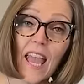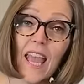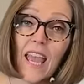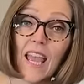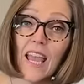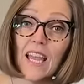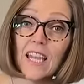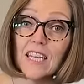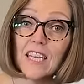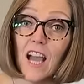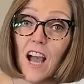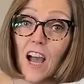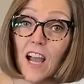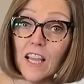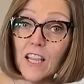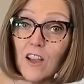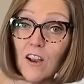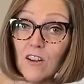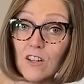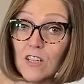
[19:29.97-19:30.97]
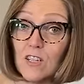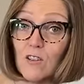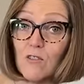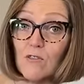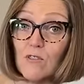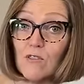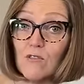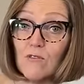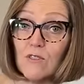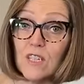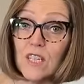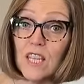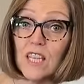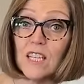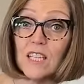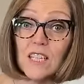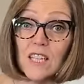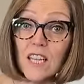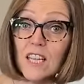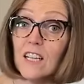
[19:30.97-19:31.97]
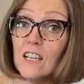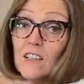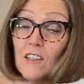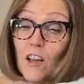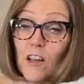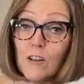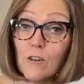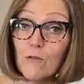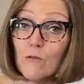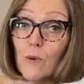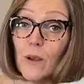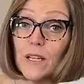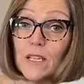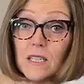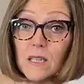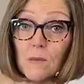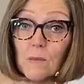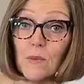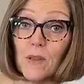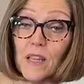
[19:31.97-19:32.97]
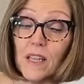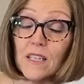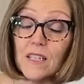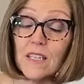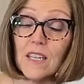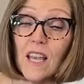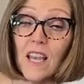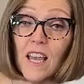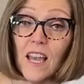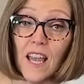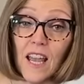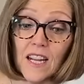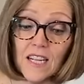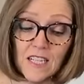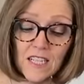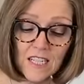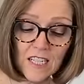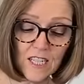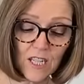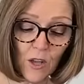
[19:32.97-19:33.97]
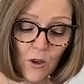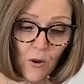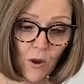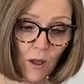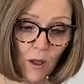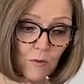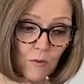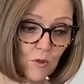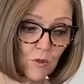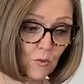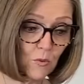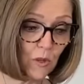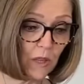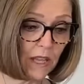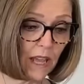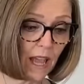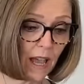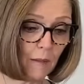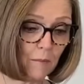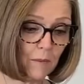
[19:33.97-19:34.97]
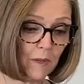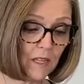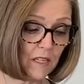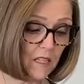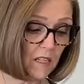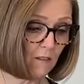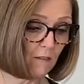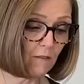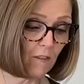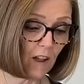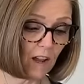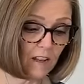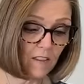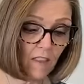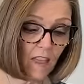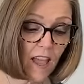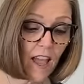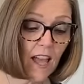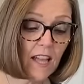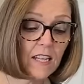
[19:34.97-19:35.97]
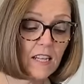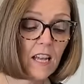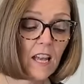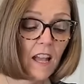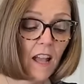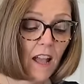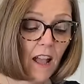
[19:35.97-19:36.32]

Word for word: And I also use this in a lot of recipes. And so I was really happy to find that.